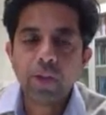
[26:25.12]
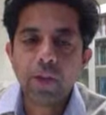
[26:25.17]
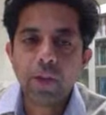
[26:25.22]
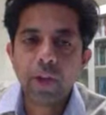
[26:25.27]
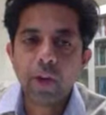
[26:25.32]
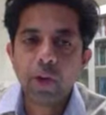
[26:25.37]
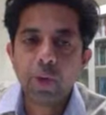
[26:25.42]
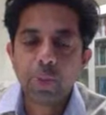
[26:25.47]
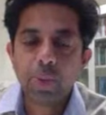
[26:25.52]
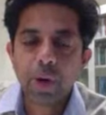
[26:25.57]

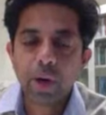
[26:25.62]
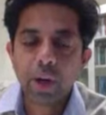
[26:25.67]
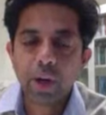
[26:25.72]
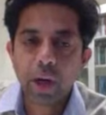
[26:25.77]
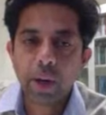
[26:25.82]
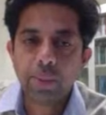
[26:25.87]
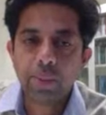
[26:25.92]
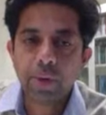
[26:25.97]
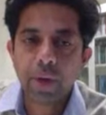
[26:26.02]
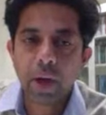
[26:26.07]
So those
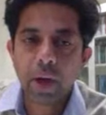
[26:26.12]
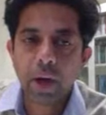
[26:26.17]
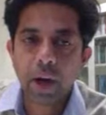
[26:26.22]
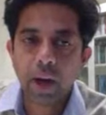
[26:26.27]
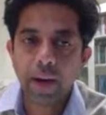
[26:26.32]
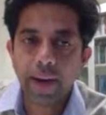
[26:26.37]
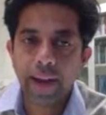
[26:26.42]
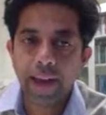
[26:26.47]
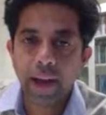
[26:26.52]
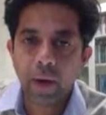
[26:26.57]
programs
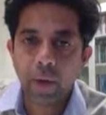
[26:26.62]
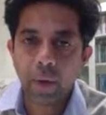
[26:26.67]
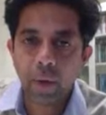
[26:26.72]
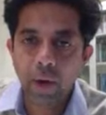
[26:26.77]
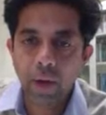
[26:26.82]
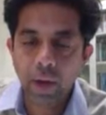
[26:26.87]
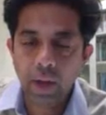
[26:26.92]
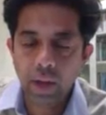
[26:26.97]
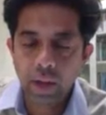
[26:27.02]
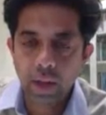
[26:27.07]
are
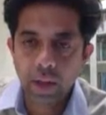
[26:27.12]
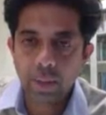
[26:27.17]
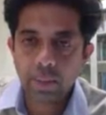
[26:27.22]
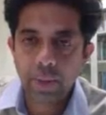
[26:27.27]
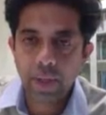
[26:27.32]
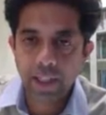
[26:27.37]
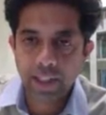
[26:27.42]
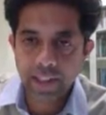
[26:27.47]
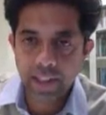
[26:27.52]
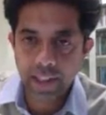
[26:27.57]
now
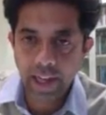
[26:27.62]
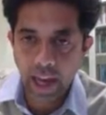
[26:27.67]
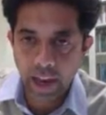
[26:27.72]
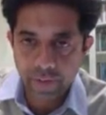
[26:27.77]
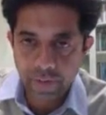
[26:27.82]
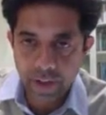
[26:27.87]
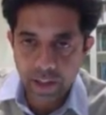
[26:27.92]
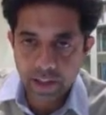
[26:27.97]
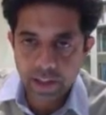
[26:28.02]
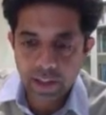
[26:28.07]
completing
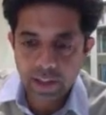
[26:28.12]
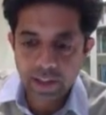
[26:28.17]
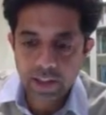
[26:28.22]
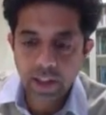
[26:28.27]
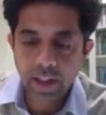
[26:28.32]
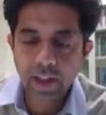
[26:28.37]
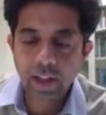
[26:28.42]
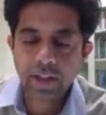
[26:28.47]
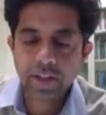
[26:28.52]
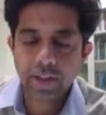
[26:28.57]
efficacy
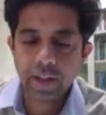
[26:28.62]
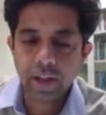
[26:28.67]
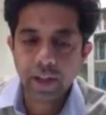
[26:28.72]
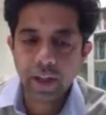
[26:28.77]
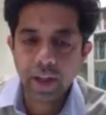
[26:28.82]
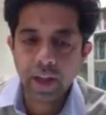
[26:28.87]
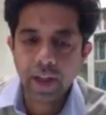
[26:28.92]
studies,